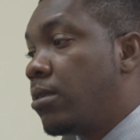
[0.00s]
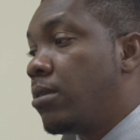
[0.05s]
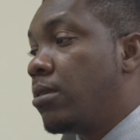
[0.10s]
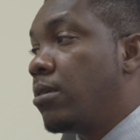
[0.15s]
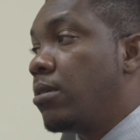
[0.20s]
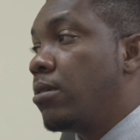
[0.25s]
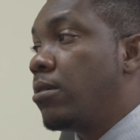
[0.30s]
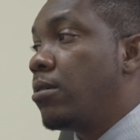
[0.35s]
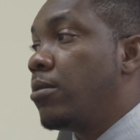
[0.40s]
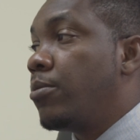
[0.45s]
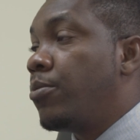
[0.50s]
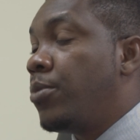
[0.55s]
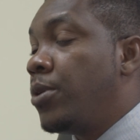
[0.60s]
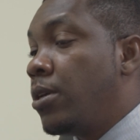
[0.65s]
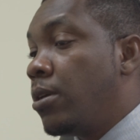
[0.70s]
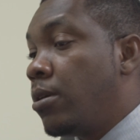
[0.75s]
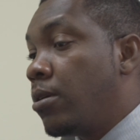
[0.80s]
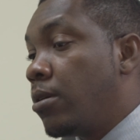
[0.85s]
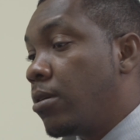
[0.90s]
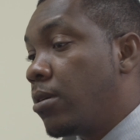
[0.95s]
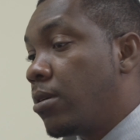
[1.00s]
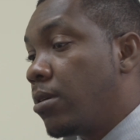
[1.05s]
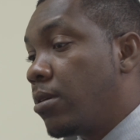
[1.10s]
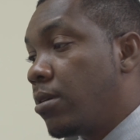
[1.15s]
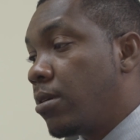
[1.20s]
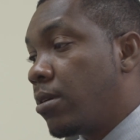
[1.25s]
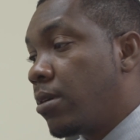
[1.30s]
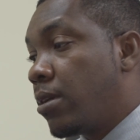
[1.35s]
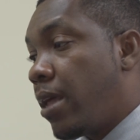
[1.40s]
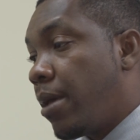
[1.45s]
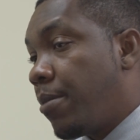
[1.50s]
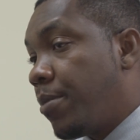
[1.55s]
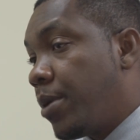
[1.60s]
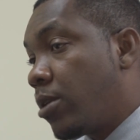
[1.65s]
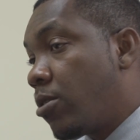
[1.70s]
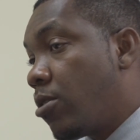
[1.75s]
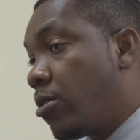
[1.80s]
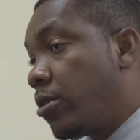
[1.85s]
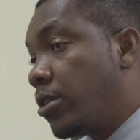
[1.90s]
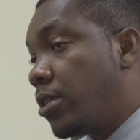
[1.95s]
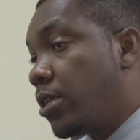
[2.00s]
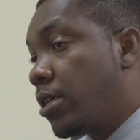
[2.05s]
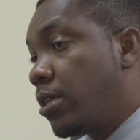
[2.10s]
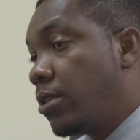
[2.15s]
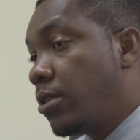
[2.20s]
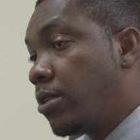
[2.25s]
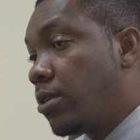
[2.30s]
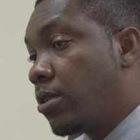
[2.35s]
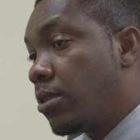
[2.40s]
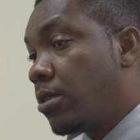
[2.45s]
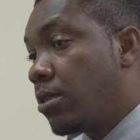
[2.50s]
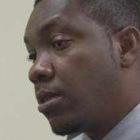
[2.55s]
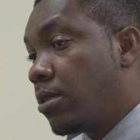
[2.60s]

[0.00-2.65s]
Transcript: to being climate conscious,